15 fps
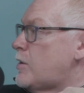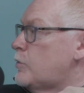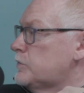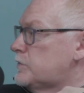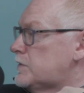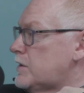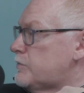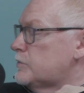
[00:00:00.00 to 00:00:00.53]

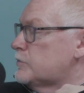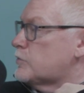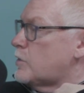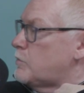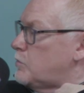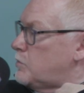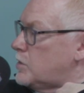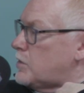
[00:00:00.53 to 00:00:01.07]
own self in
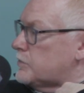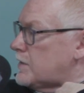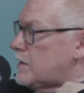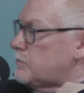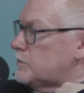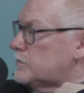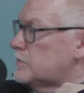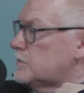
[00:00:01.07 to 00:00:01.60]
trouble because I
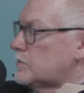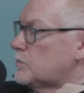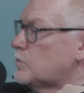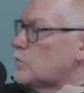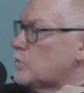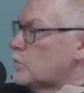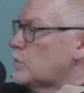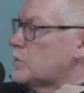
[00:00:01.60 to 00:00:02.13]
was
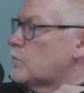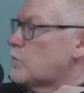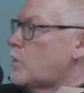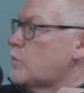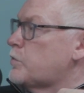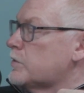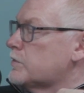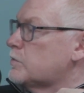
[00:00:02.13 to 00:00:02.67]
with the
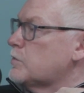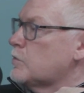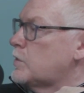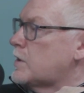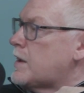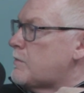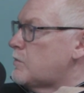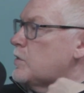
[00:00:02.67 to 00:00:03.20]
wrong person. But
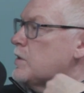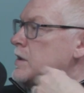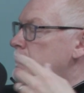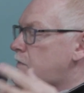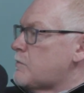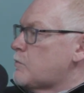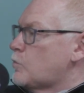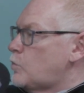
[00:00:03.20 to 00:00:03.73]
when I'm,
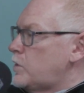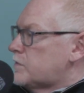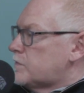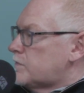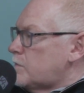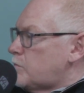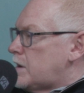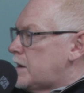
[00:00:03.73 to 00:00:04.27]
if I'm with
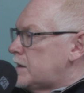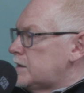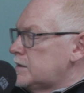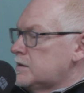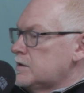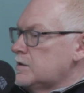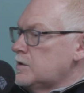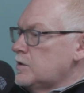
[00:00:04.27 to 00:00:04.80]
somebody
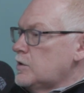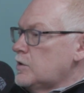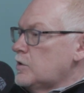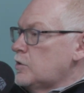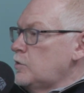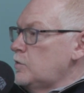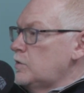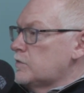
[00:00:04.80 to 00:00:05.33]

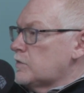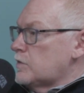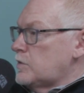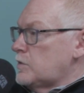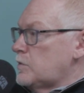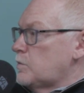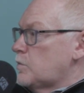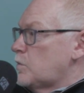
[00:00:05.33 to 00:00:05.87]
who is
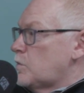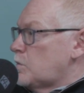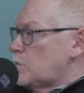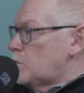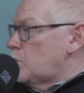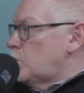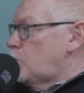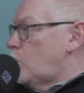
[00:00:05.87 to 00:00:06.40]

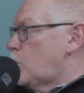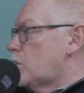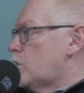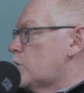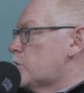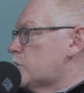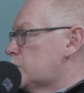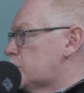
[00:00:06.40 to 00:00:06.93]
more
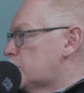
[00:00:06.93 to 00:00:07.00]
alert